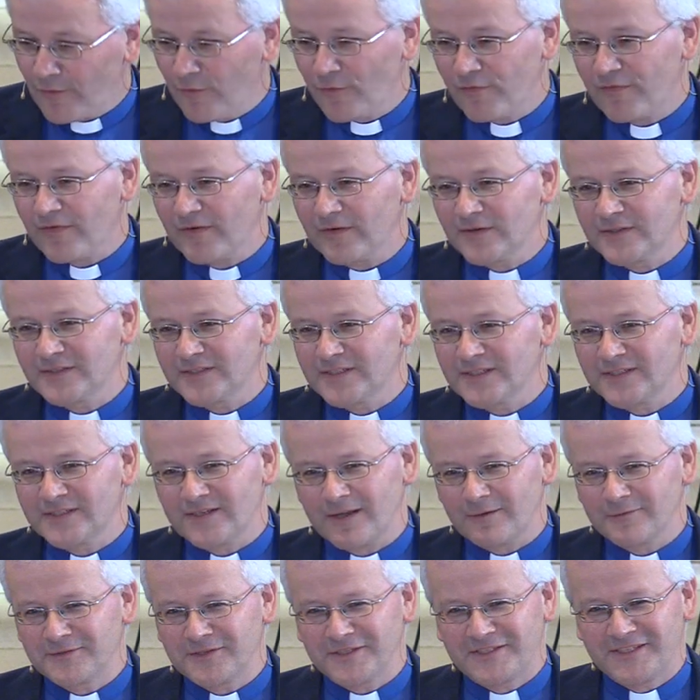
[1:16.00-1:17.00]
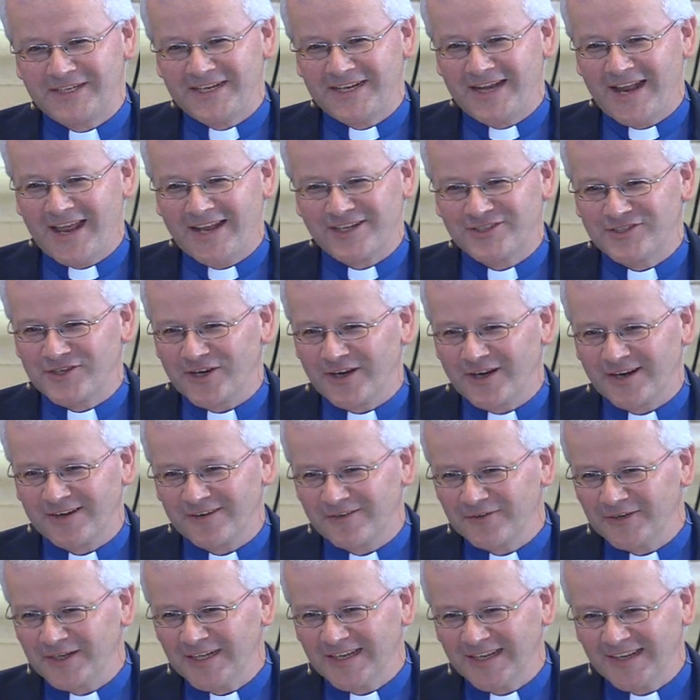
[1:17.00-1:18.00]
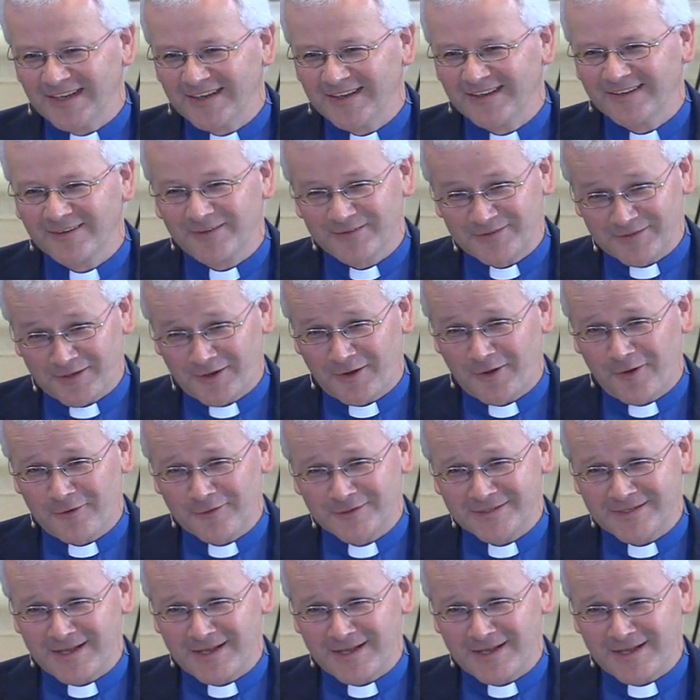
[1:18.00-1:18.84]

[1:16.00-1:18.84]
over since I was a teenager, really. It's a long